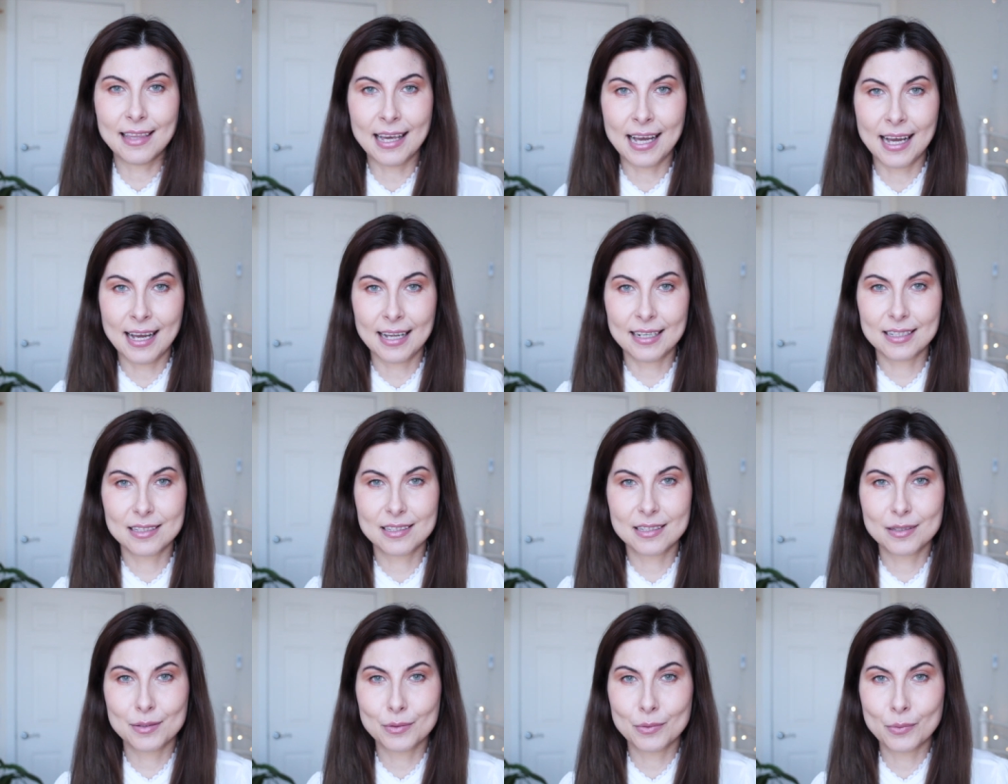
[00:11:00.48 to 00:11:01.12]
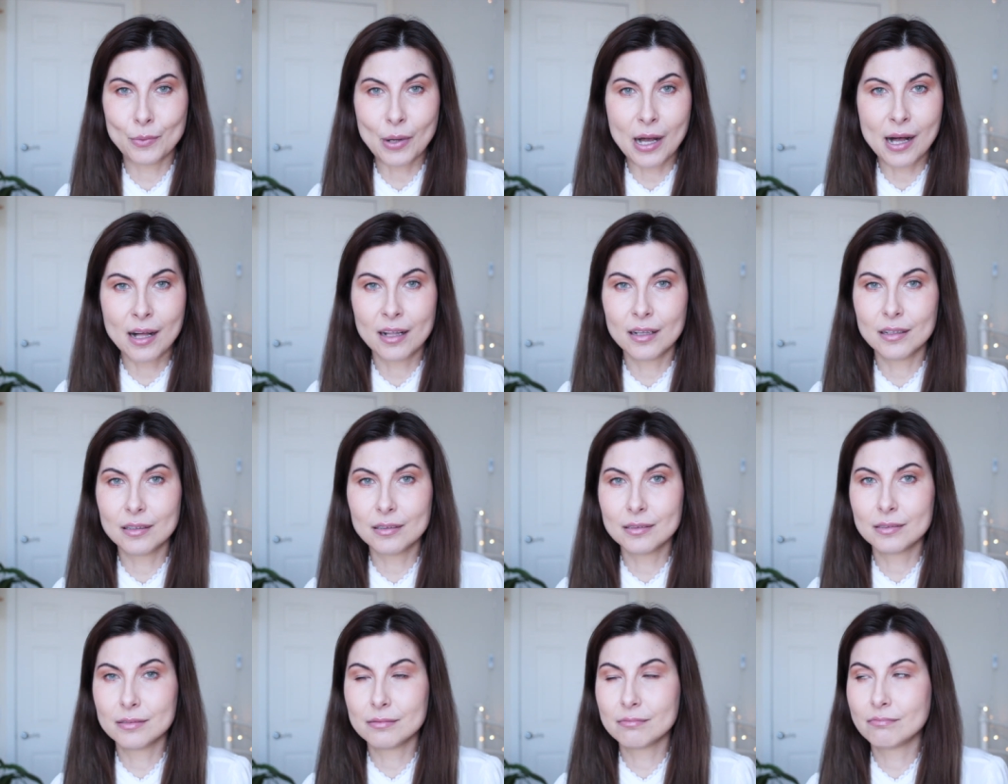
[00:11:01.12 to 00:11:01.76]
that
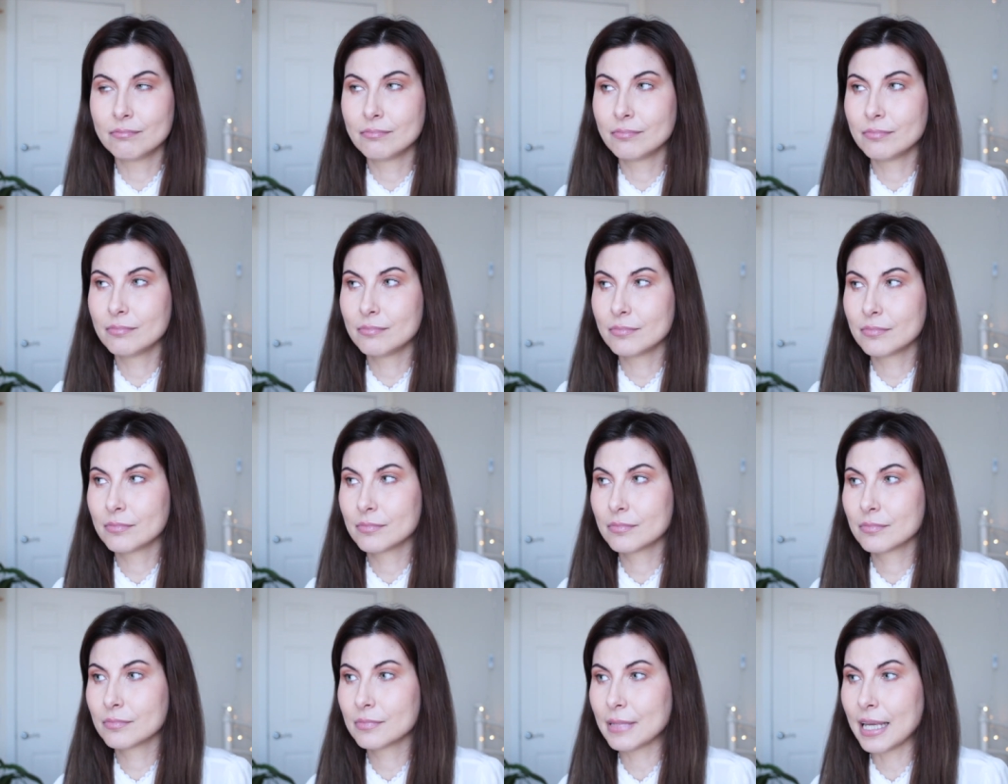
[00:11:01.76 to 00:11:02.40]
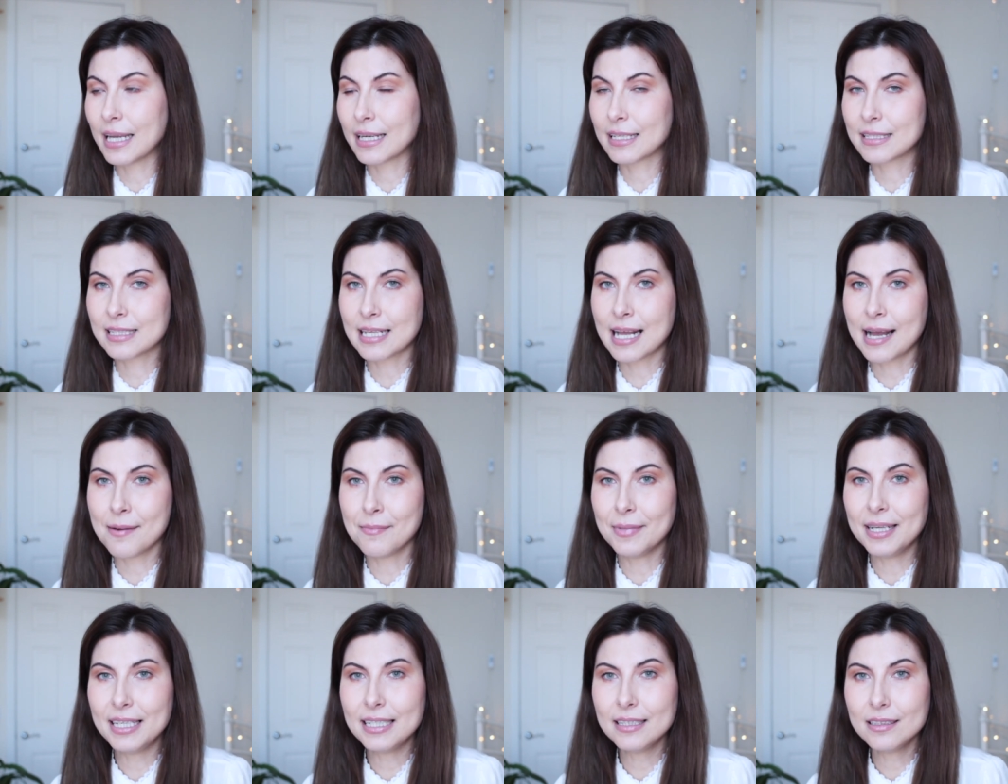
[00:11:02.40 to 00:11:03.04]
well
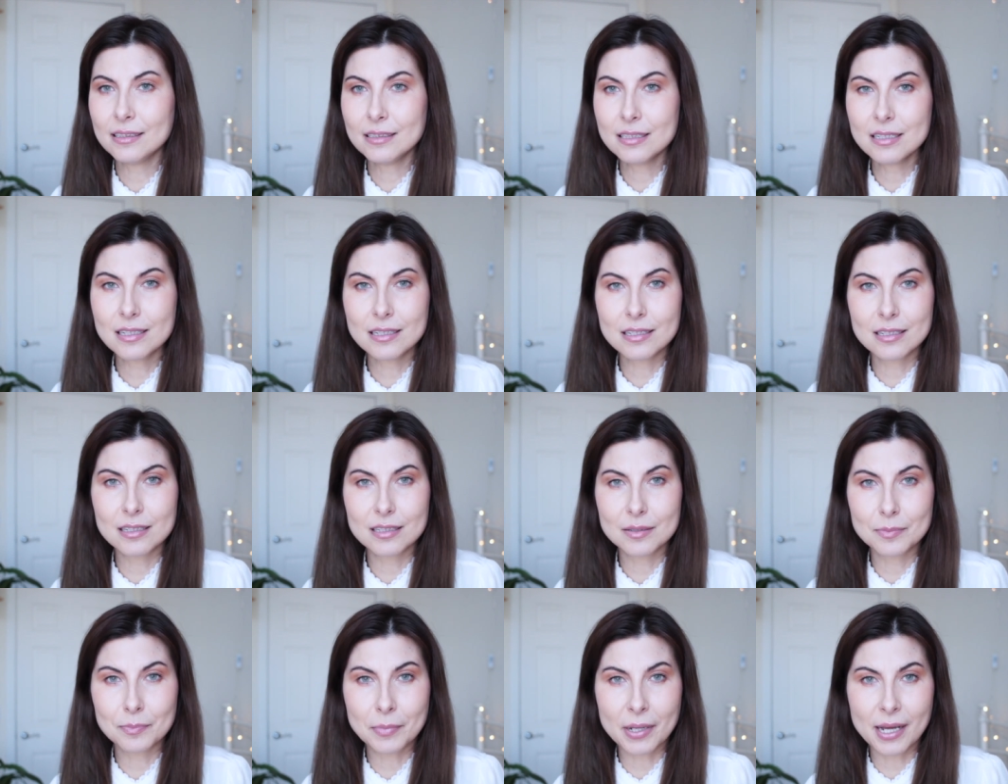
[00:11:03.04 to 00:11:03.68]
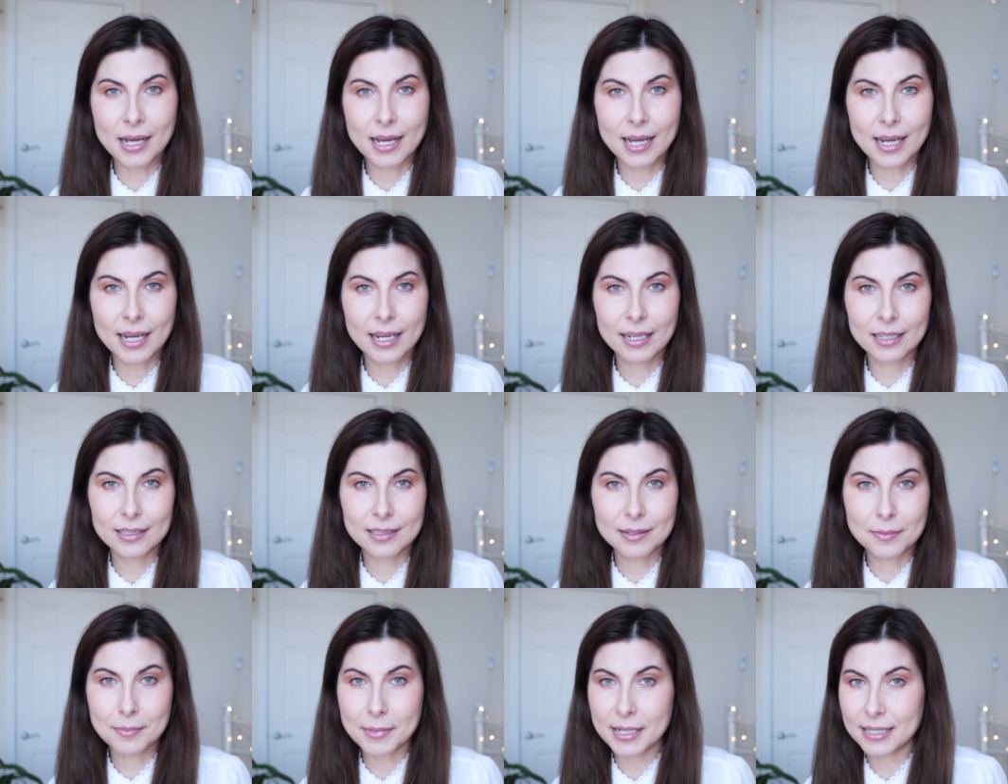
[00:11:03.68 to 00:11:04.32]
examined
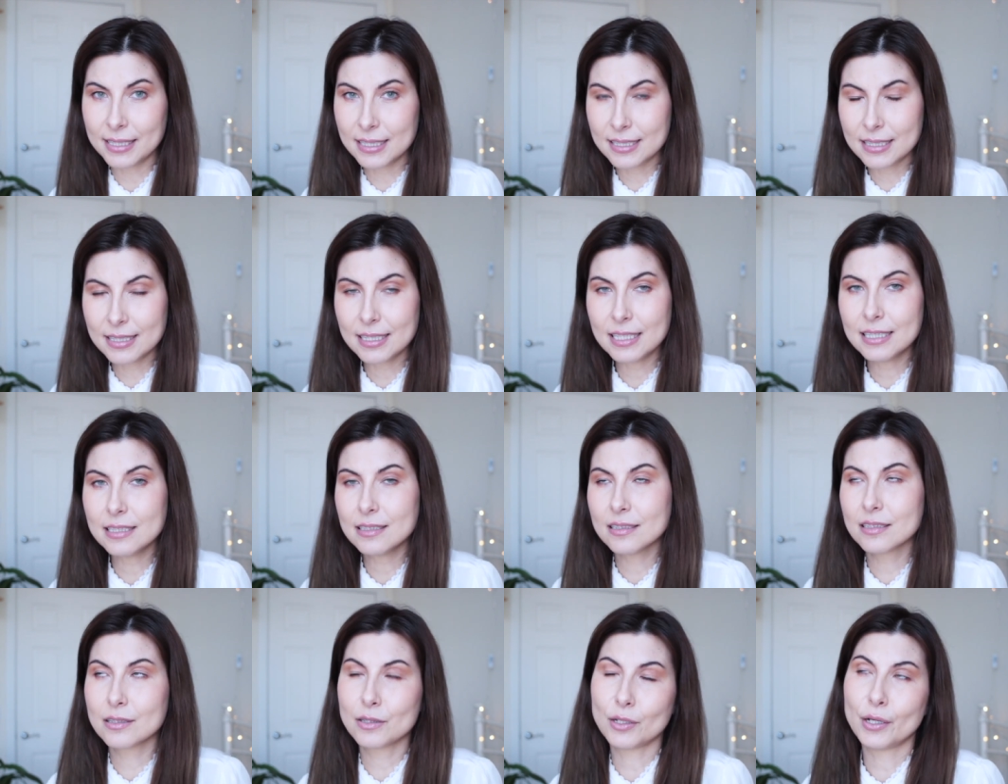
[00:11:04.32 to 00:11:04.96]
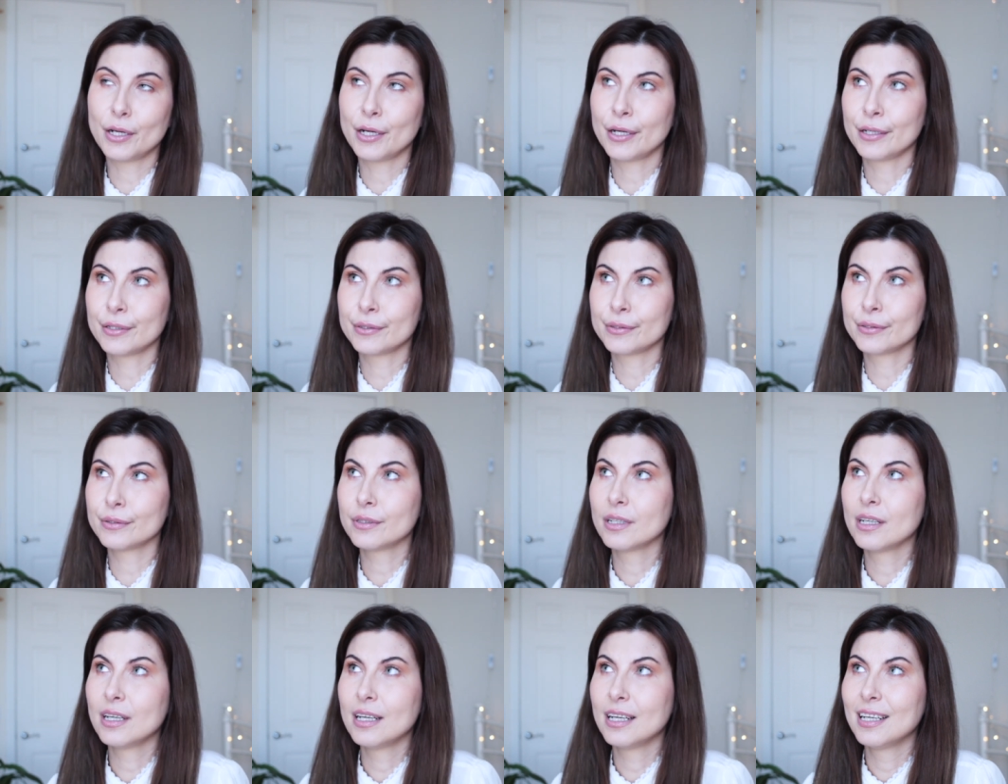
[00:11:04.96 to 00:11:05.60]
by the medicine,
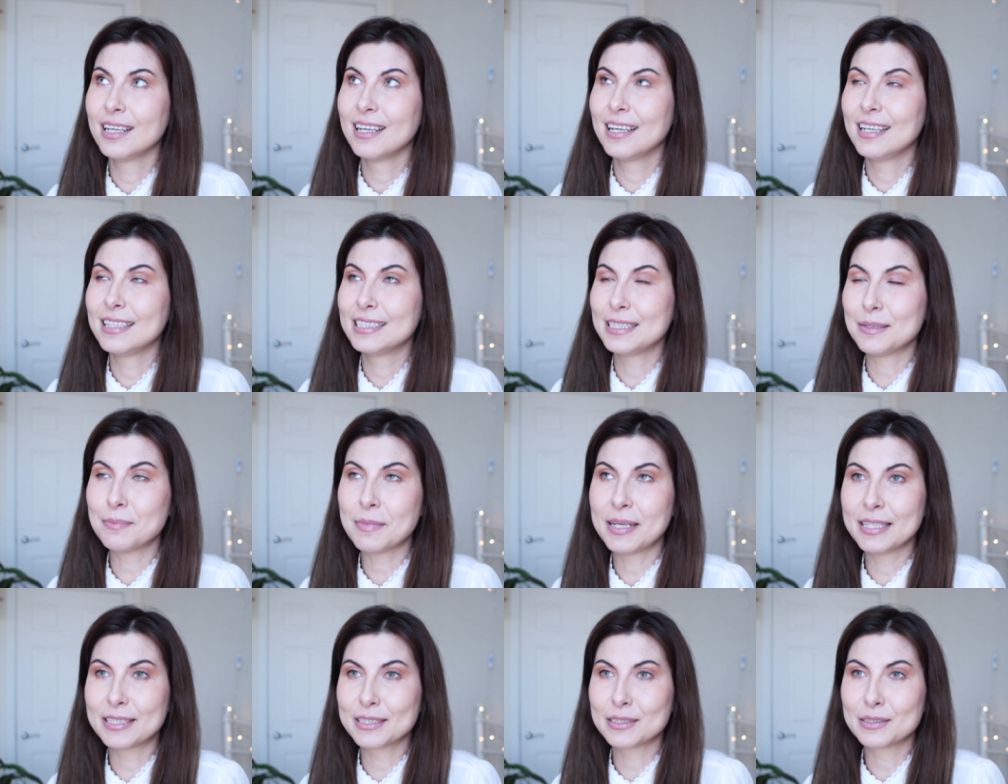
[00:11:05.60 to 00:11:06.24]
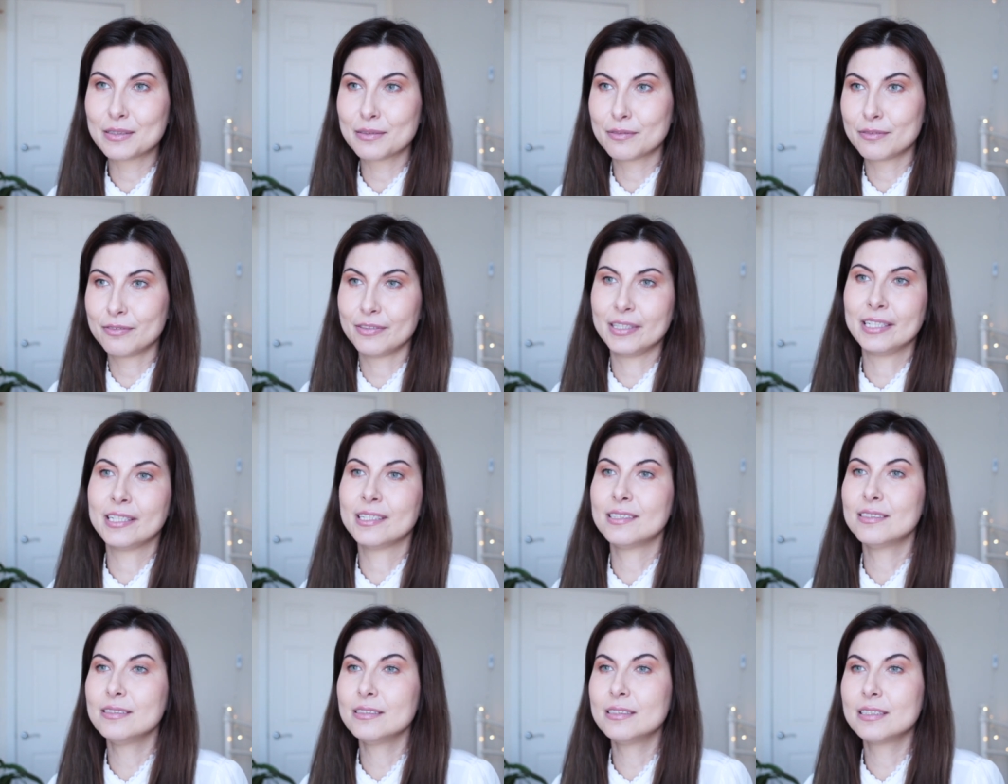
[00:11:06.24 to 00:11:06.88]
so the medical
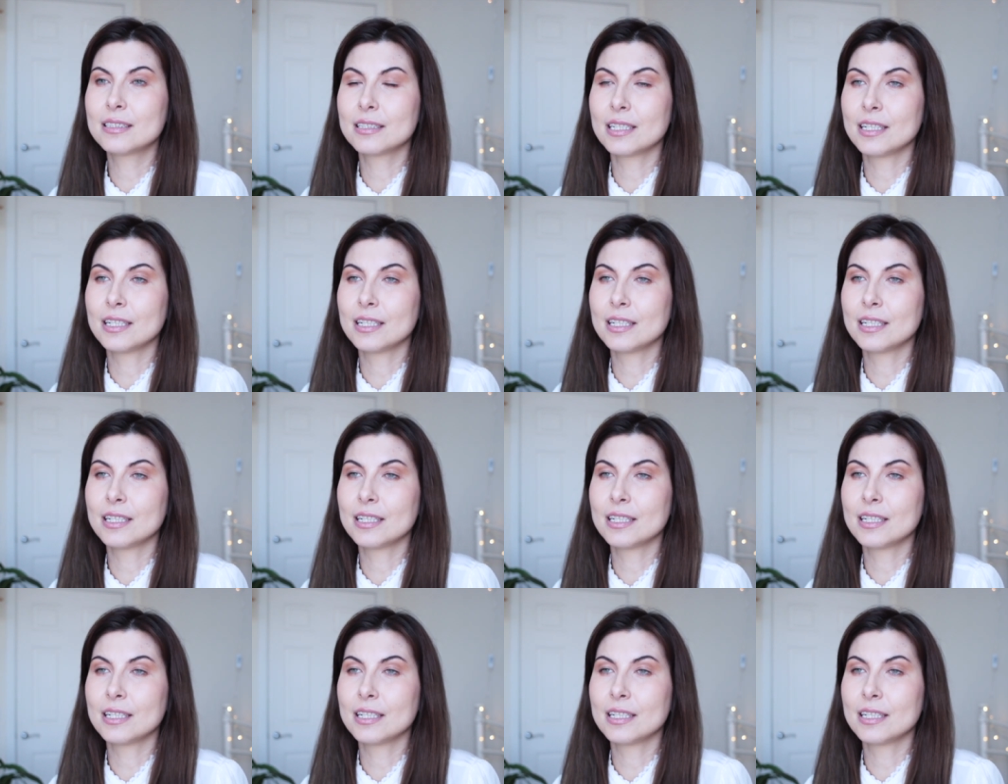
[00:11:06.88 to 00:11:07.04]
field.